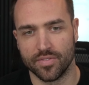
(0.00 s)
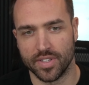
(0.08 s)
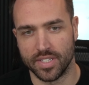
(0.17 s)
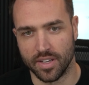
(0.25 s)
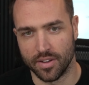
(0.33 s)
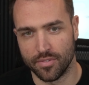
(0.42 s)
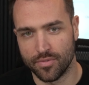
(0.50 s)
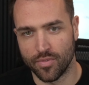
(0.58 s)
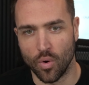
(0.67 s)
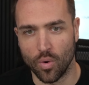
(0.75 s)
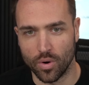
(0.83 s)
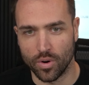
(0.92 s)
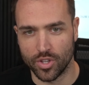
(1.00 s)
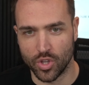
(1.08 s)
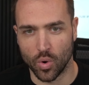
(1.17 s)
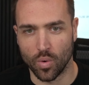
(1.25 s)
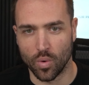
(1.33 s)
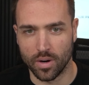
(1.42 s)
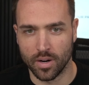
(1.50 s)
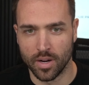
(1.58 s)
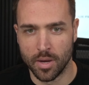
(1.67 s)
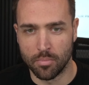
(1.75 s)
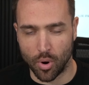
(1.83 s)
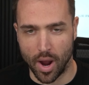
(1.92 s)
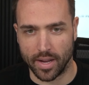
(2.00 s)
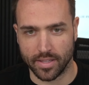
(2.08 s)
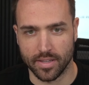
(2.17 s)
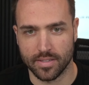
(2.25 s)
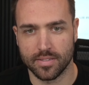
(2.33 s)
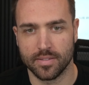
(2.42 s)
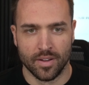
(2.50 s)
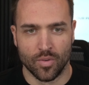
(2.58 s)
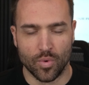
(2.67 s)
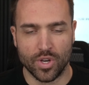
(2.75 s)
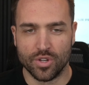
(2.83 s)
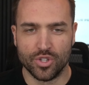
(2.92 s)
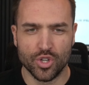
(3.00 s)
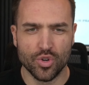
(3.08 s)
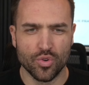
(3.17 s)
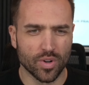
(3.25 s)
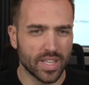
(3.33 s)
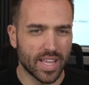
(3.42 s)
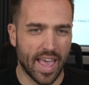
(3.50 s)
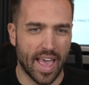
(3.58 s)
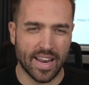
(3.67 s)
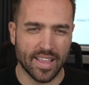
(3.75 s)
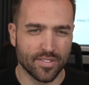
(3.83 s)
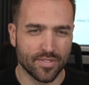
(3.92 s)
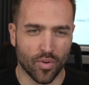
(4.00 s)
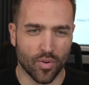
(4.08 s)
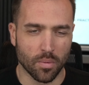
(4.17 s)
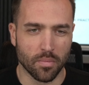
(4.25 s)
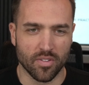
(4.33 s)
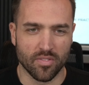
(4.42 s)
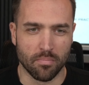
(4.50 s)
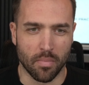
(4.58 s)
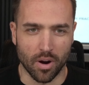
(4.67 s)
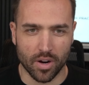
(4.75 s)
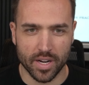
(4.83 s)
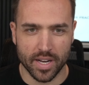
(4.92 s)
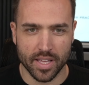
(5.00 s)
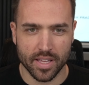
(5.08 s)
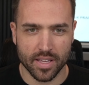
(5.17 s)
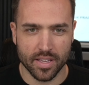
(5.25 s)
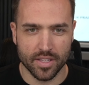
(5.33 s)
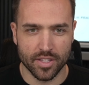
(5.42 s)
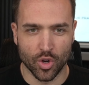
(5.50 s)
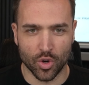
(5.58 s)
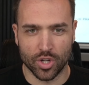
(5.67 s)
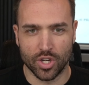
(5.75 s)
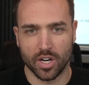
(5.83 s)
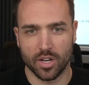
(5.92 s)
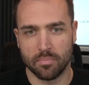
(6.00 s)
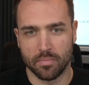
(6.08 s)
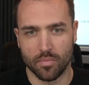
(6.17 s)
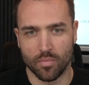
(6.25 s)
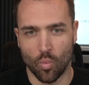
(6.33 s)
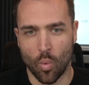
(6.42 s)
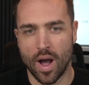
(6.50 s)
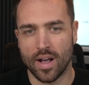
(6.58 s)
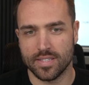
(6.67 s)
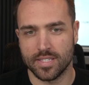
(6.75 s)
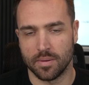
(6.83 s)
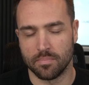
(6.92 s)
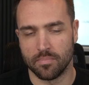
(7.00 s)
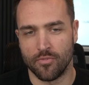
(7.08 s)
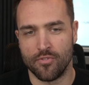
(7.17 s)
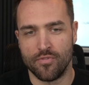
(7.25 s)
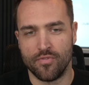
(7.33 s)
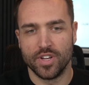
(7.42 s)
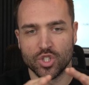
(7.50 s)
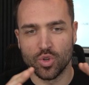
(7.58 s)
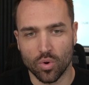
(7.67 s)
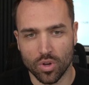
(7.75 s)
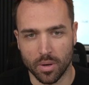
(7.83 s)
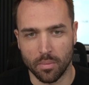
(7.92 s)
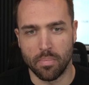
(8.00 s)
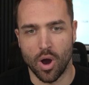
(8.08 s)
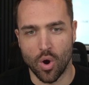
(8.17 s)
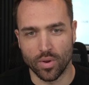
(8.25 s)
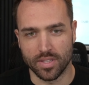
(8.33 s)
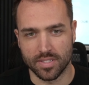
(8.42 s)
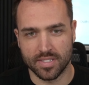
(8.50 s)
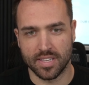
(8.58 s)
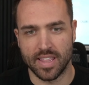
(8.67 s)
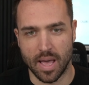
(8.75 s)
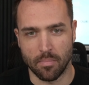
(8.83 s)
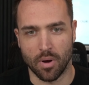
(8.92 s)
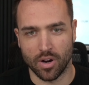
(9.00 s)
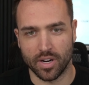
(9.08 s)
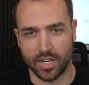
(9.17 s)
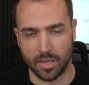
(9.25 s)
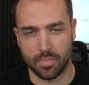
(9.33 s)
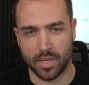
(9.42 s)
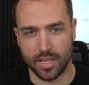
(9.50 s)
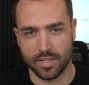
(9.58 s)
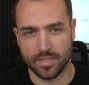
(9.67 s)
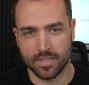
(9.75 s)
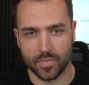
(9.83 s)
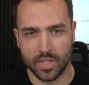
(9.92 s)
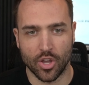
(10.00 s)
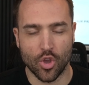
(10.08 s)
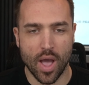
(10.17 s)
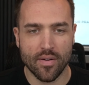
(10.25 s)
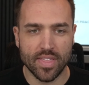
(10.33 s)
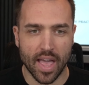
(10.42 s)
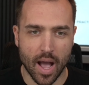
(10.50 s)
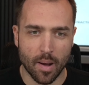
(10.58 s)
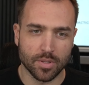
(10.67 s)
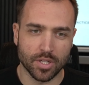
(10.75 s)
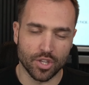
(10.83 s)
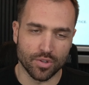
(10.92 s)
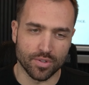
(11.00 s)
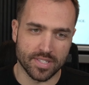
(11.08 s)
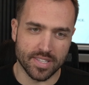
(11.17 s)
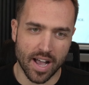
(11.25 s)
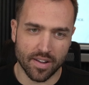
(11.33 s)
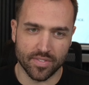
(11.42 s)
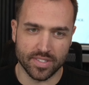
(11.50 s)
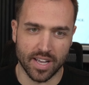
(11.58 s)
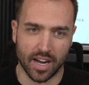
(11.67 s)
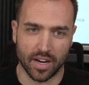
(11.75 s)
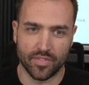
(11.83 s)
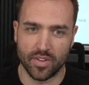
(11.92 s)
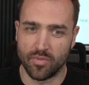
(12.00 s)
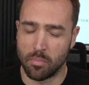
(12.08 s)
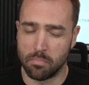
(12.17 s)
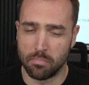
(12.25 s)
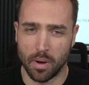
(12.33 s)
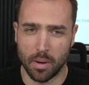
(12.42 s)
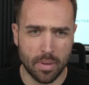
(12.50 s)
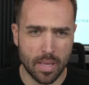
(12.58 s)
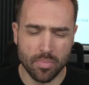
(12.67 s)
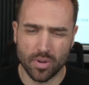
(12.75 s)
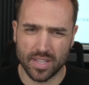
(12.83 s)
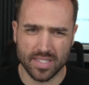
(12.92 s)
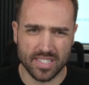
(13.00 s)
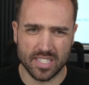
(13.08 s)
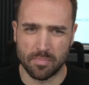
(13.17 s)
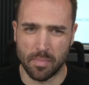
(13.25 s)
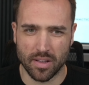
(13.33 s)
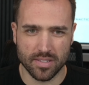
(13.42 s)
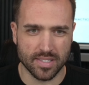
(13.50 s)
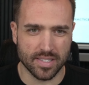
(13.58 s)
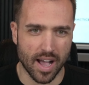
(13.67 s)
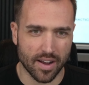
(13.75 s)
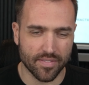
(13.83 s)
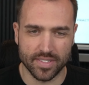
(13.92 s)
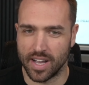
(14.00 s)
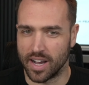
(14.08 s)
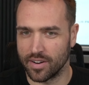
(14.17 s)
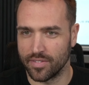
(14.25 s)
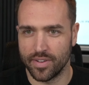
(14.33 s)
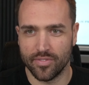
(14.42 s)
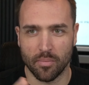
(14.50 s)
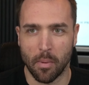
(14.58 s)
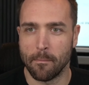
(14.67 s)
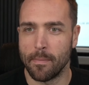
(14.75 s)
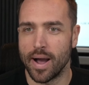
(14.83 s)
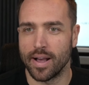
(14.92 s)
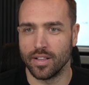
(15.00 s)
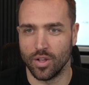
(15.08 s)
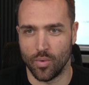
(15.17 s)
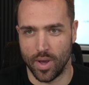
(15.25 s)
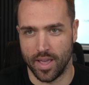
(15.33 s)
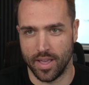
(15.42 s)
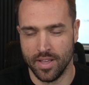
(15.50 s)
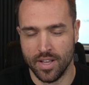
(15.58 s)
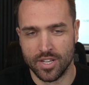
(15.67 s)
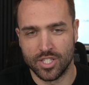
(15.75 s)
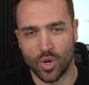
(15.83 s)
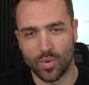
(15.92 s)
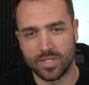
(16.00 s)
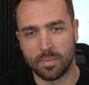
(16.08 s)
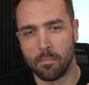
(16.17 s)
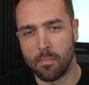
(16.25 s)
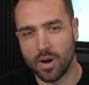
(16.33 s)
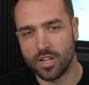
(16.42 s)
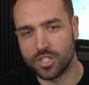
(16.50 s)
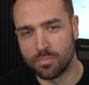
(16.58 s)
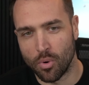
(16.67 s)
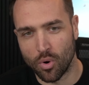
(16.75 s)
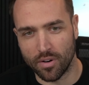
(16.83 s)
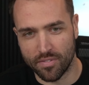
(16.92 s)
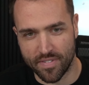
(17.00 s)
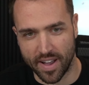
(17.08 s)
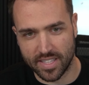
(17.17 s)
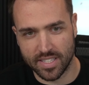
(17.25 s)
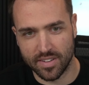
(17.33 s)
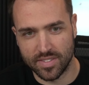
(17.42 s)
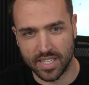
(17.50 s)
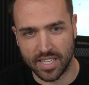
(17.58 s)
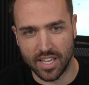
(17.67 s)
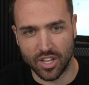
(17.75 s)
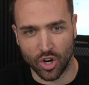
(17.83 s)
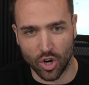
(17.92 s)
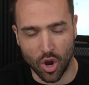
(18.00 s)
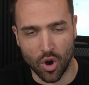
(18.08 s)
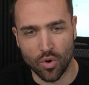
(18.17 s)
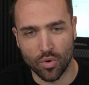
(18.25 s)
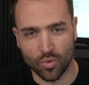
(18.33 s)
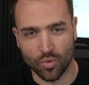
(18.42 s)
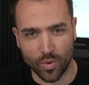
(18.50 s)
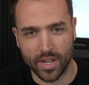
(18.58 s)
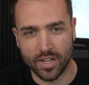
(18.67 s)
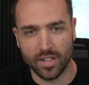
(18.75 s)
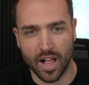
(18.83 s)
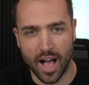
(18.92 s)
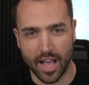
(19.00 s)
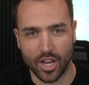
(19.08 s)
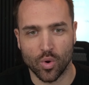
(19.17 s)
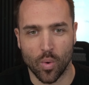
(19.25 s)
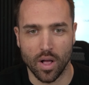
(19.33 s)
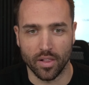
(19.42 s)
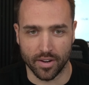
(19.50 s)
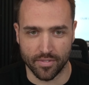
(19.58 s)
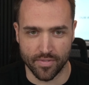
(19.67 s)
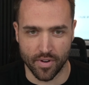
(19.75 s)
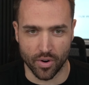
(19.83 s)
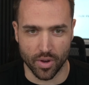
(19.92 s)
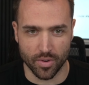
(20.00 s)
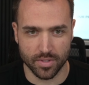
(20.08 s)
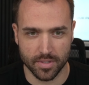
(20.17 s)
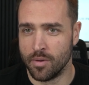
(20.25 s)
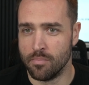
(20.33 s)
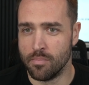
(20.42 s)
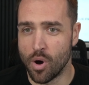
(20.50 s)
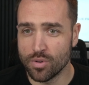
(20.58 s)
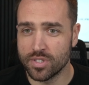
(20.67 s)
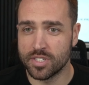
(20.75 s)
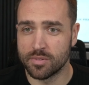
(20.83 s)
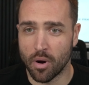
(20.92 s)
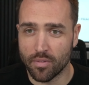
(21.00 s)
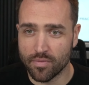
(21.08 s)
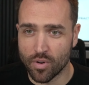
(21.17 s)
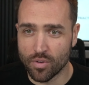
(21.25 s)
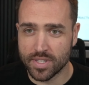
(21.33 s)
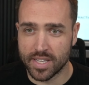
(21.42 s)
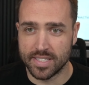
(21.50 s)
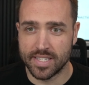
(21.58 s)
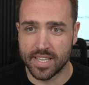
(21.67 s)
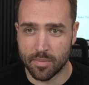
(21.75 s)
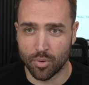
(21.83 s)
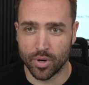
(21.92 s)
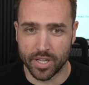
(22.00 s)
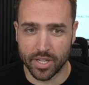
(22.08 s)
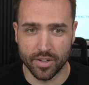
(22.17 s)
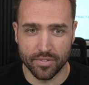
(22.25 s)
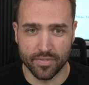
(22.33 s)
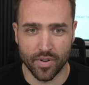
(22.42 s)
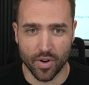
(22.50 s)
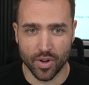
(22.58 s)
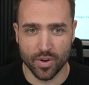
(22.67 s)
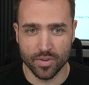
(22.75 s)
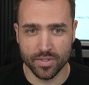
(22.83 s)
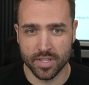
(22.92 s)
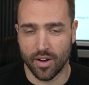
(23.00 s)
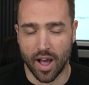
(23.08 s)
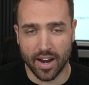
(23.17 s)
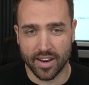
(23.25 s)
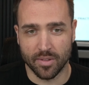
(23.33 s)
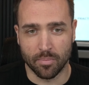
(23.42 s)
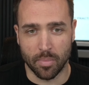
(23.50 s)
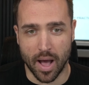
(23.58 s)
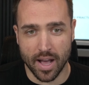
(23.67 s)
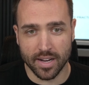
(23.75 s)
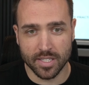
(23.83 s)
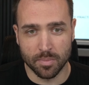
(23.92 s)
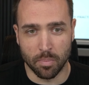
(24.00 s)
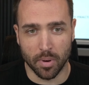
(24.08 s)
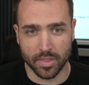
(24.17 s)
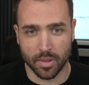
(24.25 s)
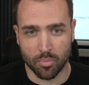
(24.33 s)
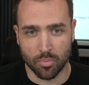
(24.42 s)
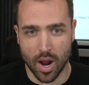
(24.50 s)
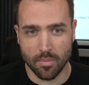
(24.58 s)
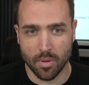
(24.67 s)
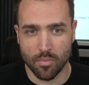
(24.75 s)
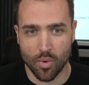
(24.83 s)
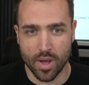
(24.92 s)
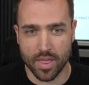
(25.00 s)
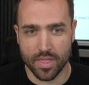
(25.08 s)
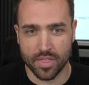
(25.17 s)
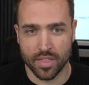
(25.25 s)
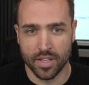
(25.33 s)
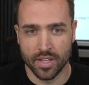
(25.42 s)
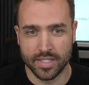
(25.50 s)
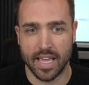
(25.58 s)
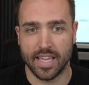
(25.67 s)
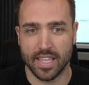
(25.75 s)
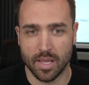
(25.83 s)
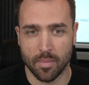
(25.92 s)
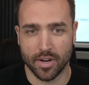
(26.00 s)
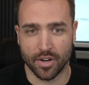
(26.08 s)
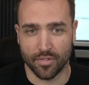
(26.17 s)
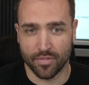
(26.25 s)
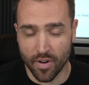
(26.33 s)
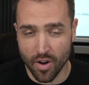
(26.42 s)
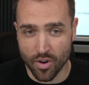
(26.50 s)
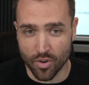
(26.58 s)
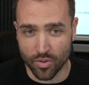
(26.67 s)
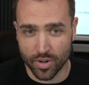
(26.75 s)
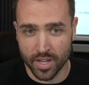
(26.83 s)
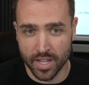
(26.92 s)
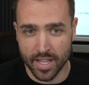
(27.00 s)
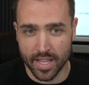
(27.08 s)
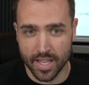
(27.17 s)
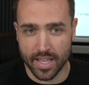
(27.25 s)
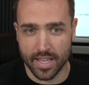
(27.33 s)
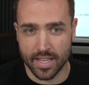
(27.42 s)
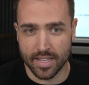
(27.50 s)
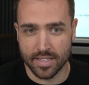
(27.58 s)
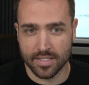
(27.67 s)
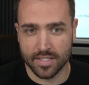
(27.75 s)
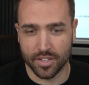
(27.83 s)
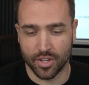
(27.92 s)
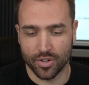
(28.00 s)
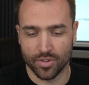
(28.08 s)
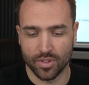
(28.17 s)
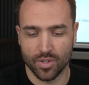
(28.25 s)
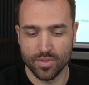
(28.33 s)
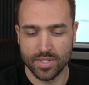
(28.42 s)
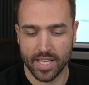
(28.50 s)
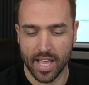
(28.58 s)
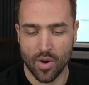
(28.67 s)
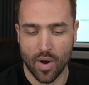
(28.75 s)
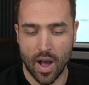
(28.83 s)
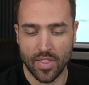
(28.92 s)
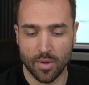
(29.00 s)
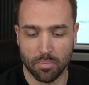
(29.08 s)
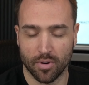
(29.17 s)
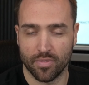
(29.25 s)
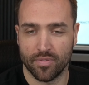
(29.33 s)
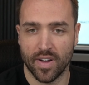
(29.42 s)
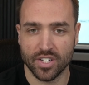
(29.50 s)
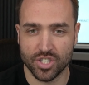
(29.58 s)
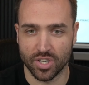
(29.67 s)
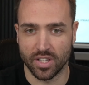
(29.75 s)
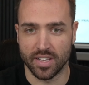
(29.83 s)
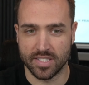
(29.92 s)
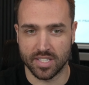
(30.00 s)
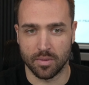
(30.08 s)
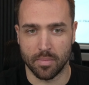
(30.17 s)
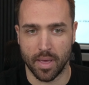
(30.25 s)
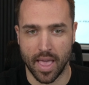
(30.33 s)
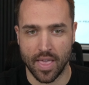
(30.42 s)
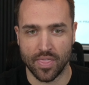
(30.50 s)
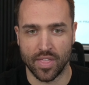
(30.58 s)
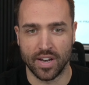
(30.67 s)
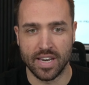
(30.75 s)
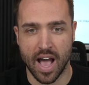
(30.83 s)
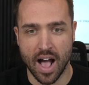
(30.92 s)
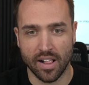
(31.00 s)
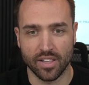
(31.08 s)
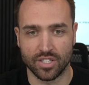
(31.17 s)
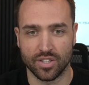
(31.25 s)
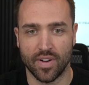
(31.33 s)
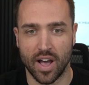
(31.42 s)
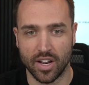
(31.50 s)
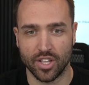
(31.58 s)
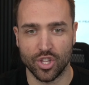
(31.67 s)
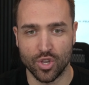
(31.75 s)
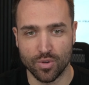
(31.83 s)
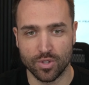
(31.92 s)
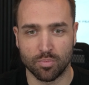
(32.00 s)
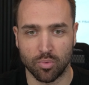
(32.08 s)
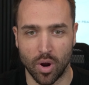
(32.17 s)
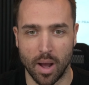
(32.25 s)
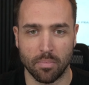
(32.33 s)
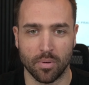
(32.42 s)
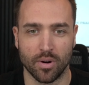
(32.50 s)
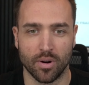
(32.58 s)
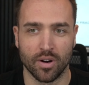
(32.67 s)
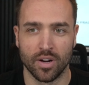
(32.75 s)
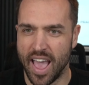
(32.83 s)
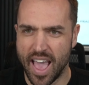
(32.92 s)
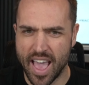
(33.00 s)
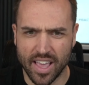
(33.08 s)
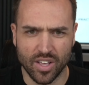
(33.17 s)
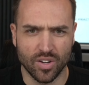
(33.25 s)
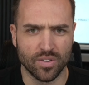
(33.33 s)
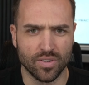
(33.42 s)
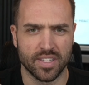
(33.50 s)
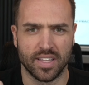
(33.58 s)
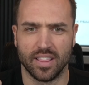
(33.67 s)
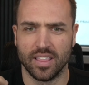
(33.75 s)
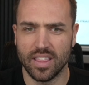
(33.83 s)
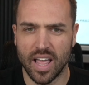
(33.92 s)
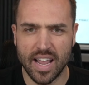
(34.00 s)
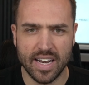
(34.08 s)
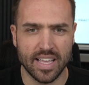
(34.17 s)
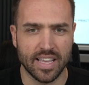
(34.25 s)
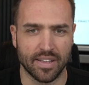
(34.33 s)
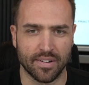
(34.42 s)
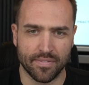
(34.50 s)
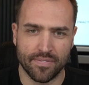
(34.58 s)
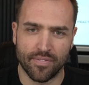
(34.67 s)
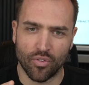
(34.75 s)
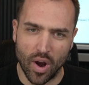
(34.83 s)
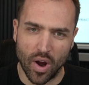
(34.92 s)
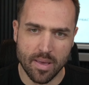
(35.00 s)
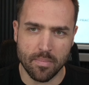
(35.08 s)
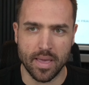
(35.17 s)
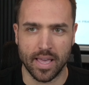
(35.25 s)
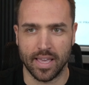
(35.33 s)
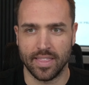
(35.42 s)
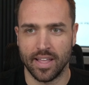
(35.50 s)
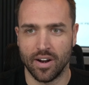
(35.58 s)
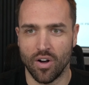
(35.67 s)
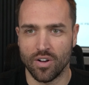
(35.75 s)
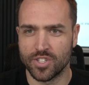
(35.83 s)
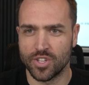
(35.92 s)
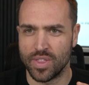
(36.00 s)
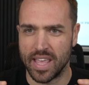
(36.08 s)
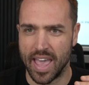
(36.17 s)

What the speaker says: done for your practice. When you do really any form of marketing, you're gonna want some visual components to that marketing piece. Now, you have the option to use stock photography, but people can smell stock photography from a mile away. So it's much more effective to get your own real high quality photos. Most smartphones can take pretty good photos out of the box, but the problem with taking them on your phone is you're losing out on the professionalism and the knowledge of how to use proper angles and lighting and framing, and then also the